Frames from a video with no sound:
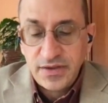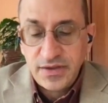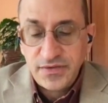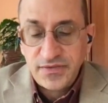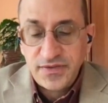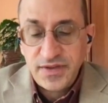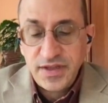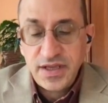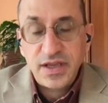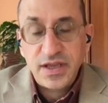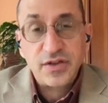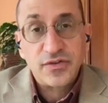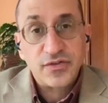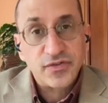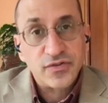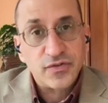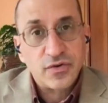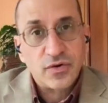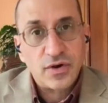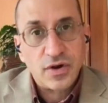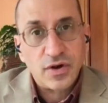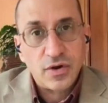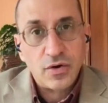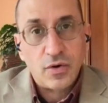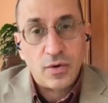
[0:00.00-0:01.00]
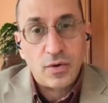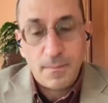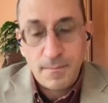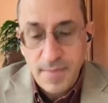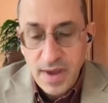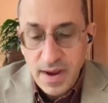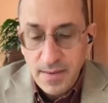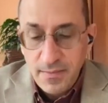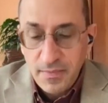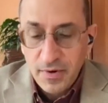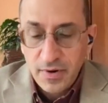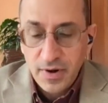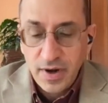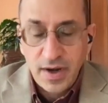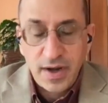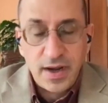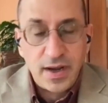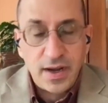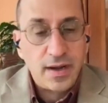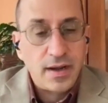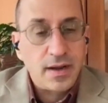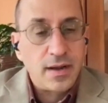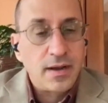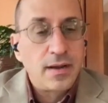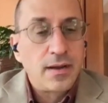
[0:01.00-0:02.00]
is the historical
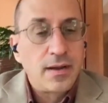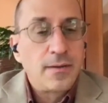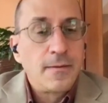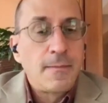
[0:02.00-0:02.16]
memory,